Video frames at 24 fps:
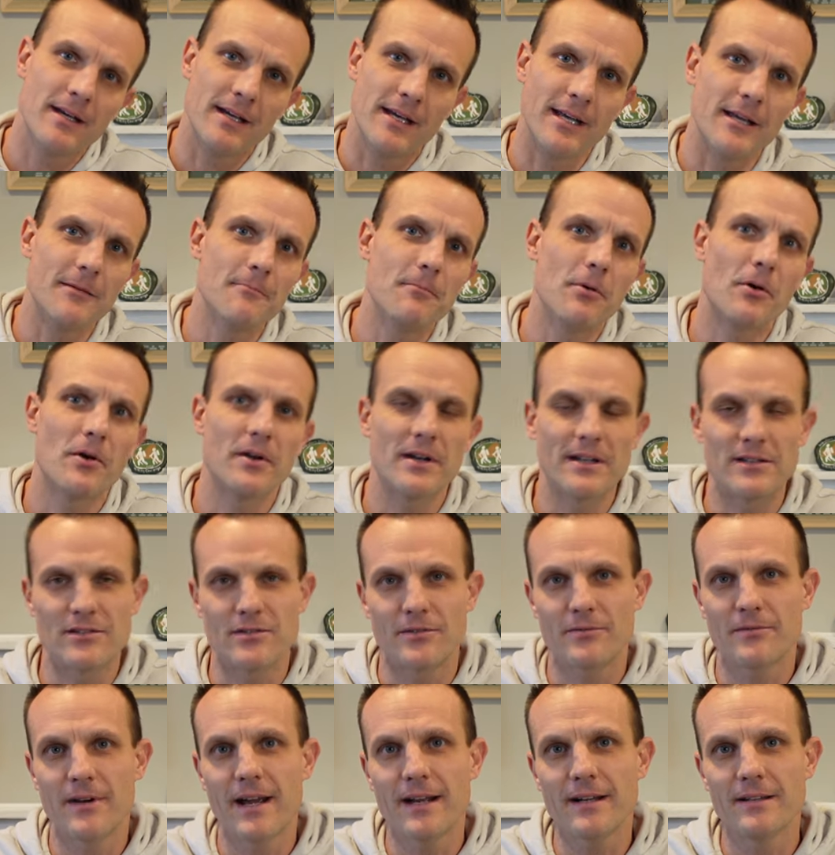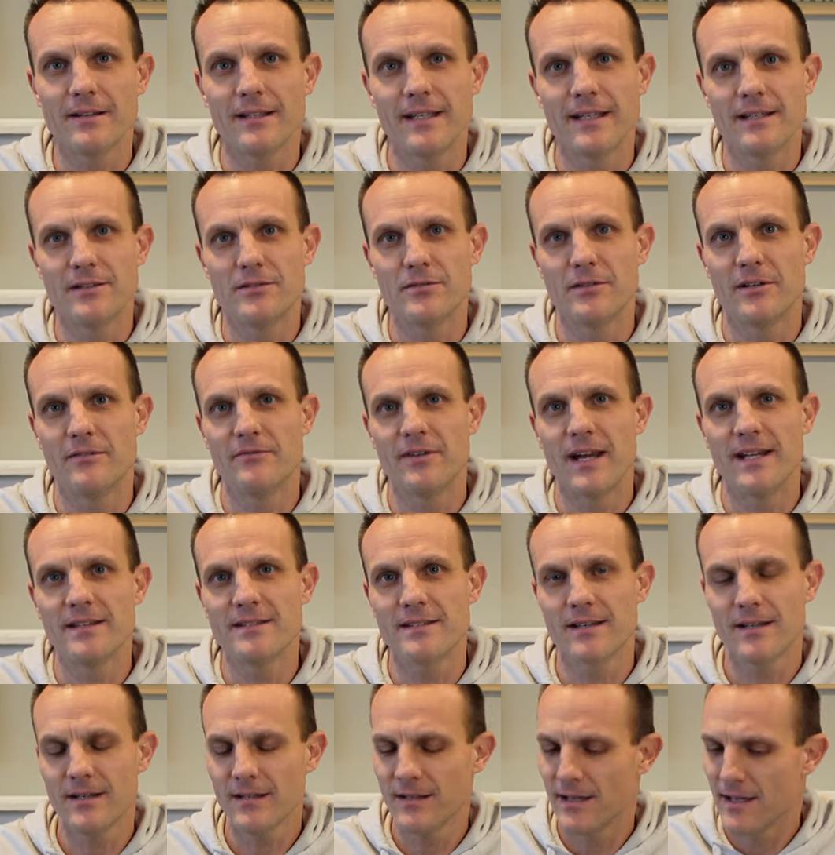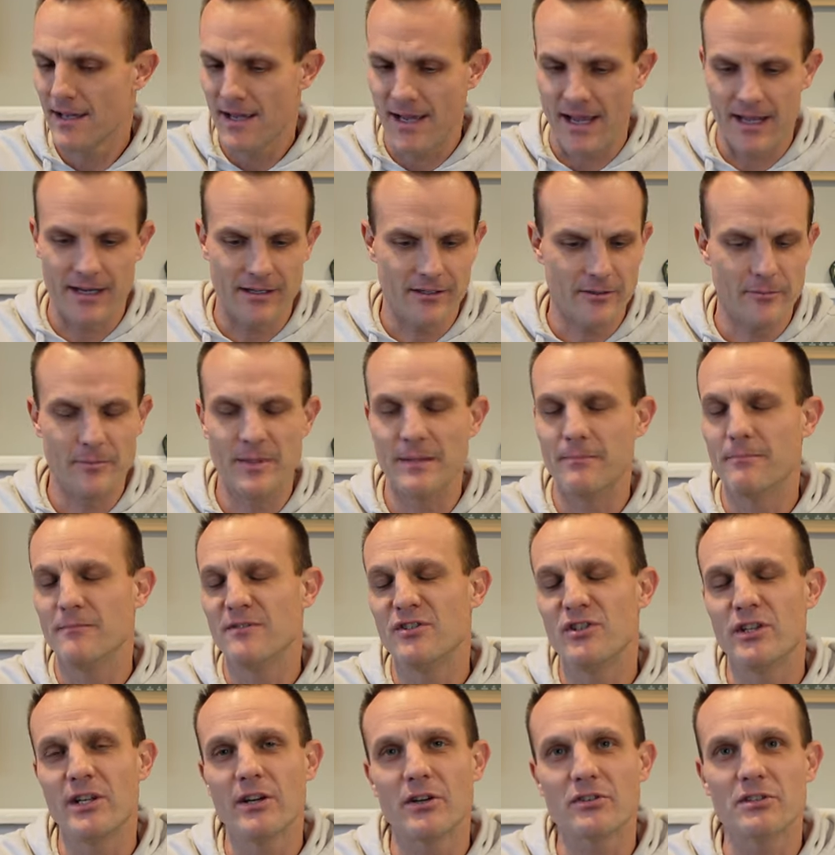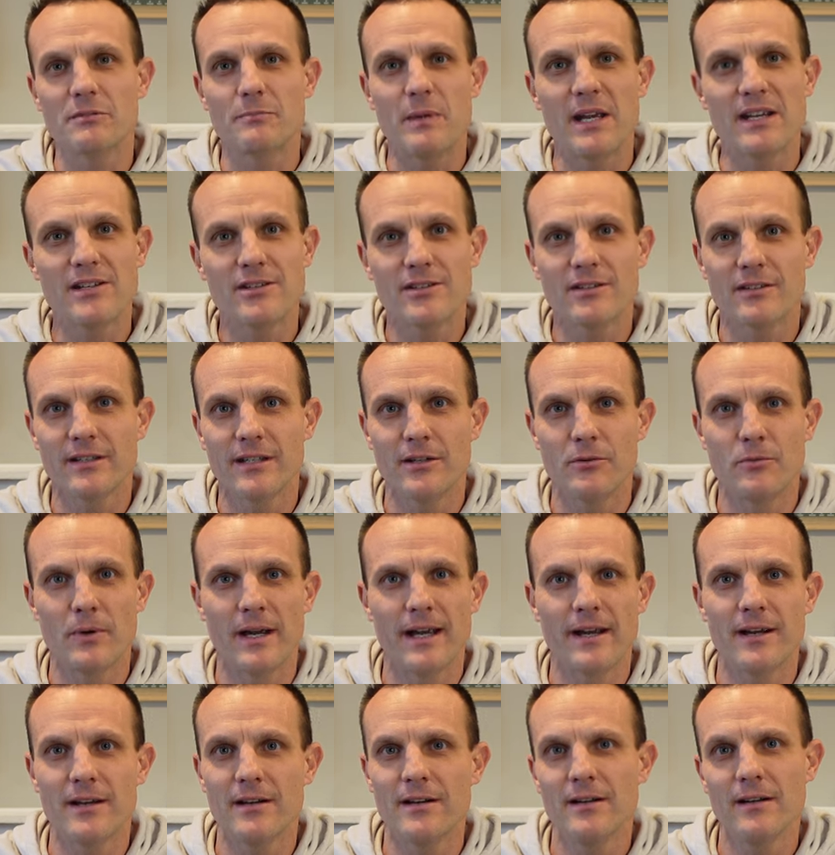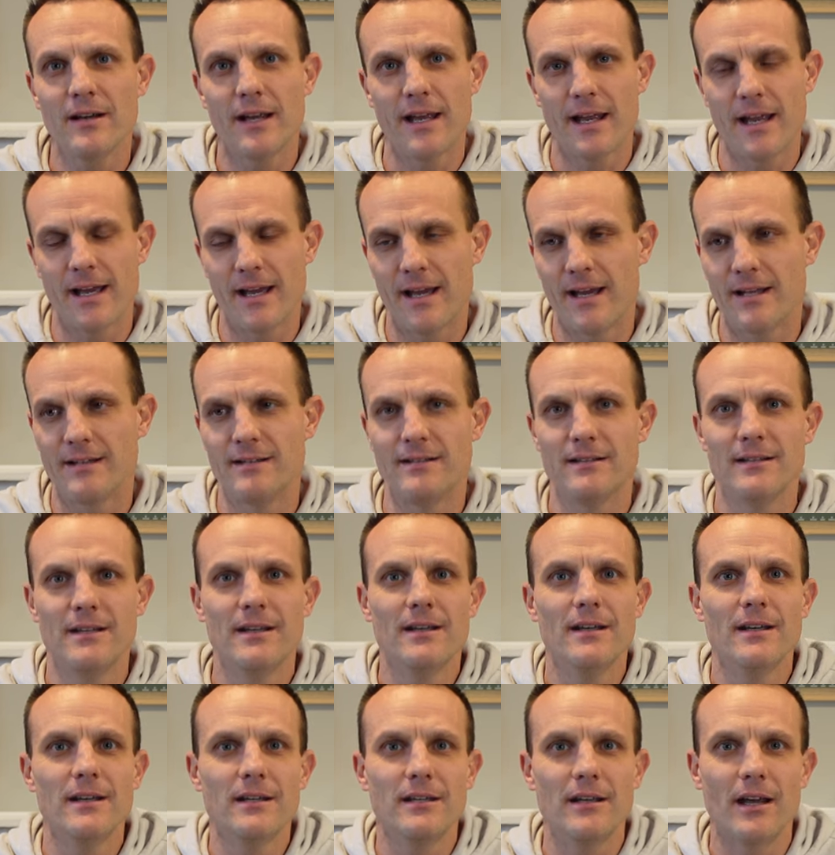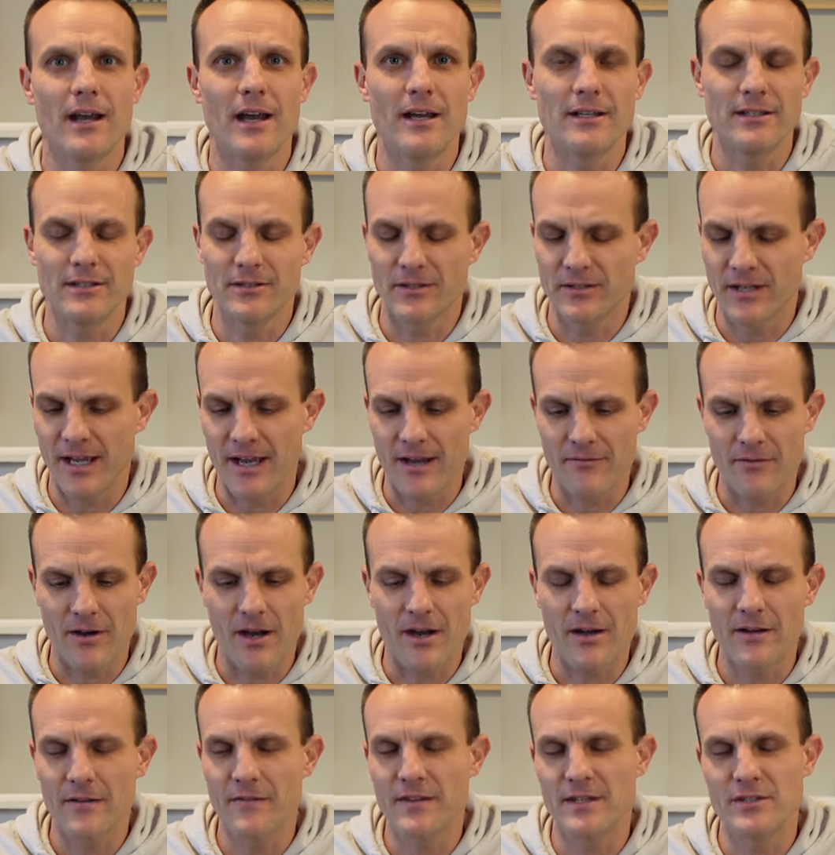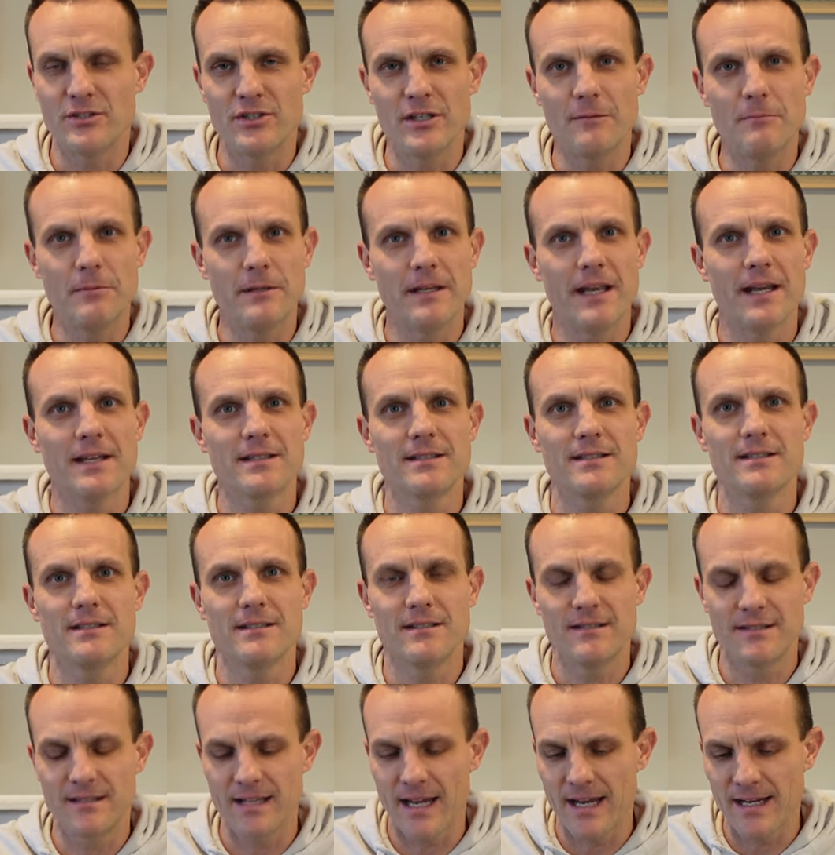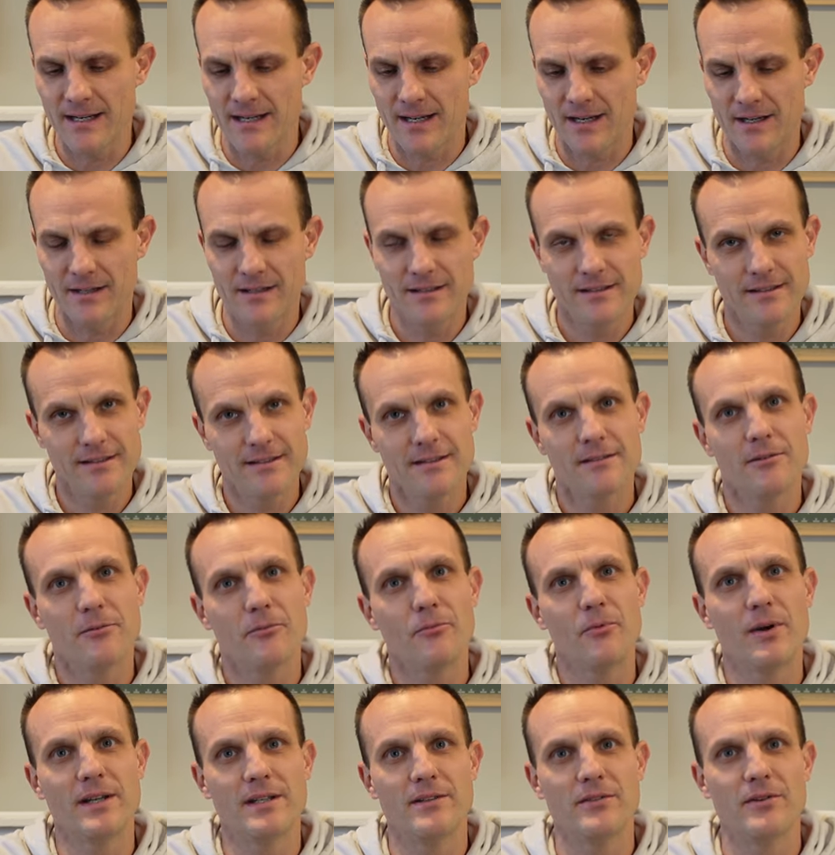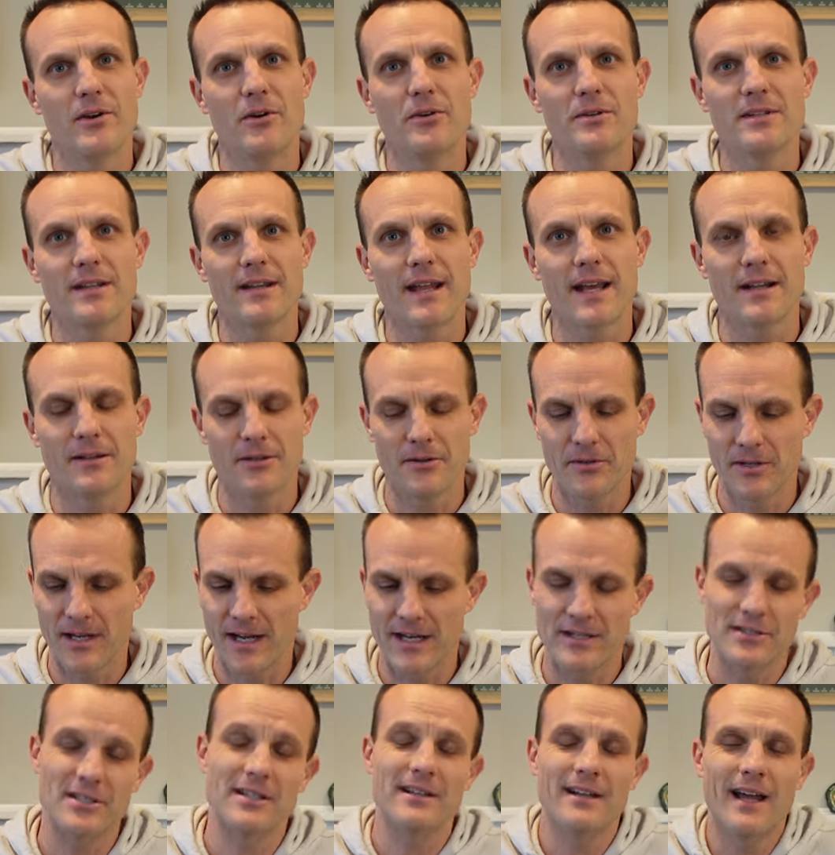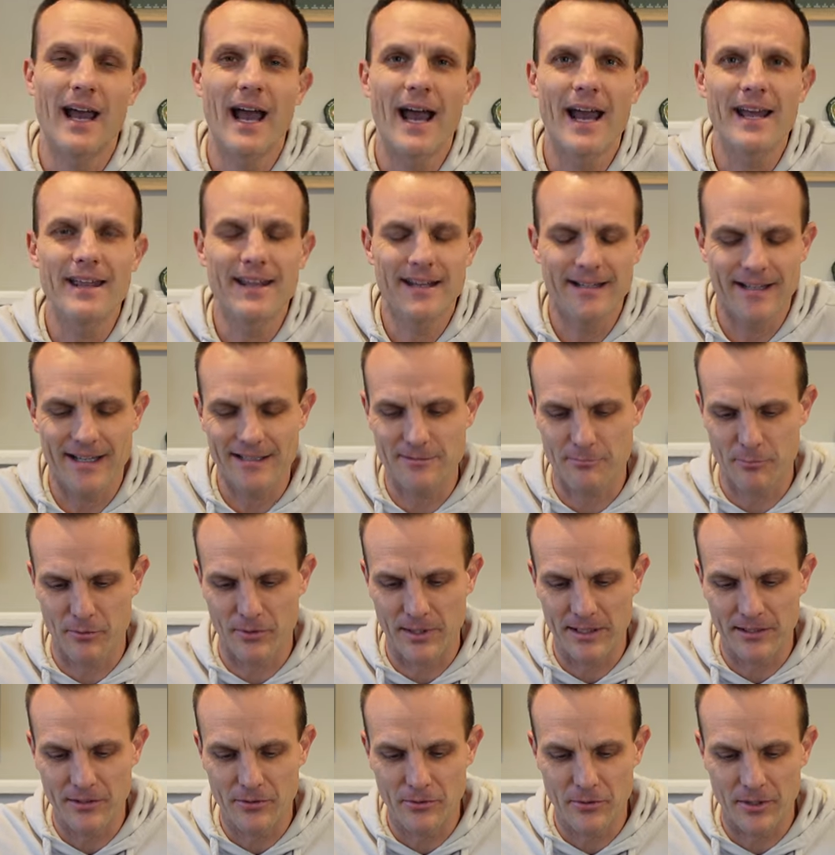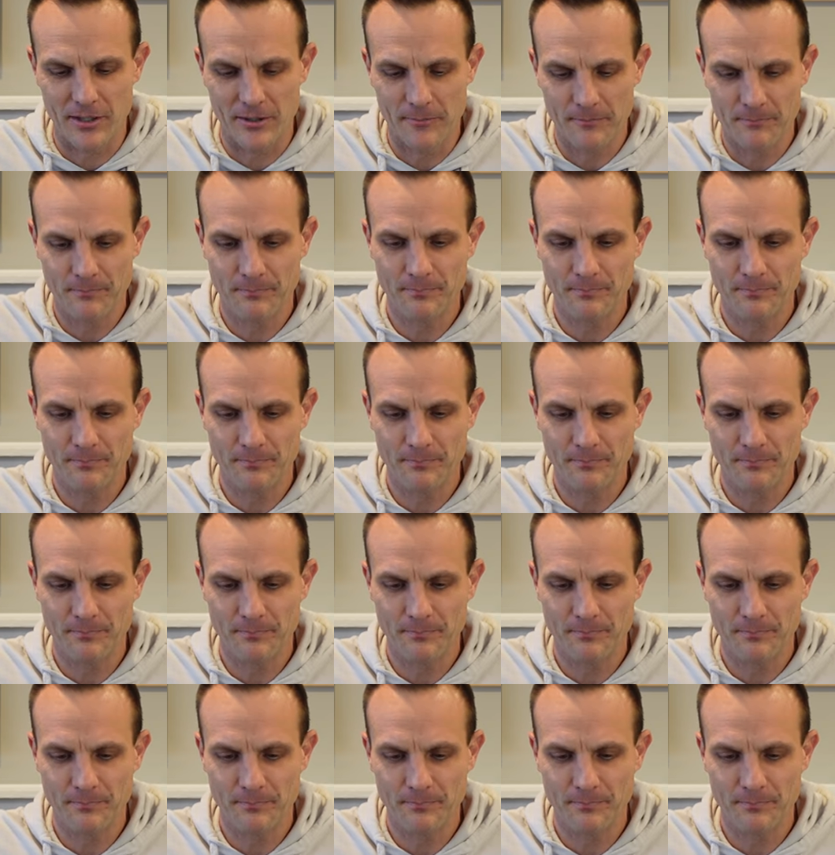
import it directly into Avenza, and it'll be geospatially aware, and uh, you'll have all of the G P S data when you go to that location. I think that's pretty cool.